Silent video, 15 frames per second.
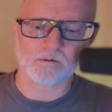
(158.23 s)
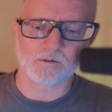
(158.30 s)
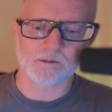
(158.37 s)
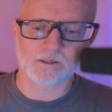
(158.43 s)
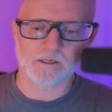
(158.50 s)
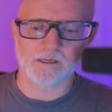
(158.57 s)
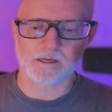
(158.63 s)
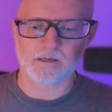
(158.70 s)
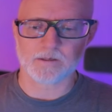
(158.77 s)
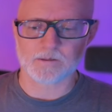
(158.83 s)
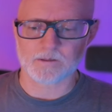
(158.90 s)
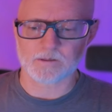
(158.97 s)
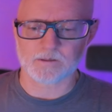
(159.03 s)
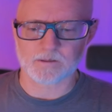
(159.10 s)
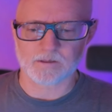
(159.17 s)
sun
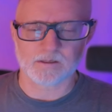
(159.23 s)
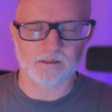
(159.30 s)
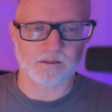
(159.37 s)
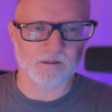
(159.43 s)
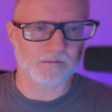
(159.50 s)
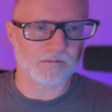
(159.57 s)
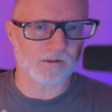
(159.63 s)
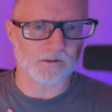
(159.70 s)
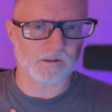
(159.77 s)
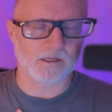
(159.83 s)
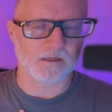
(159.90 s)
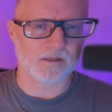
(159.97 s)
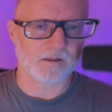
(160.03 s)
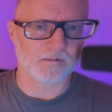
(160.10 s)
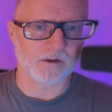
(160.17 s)
A's, Sundays to build
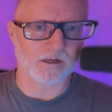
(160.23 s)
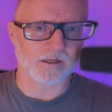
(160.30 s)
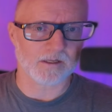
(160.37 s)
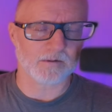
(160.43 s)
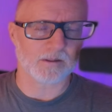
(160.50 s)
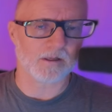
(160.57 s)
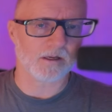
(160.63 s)
heat in the body, but I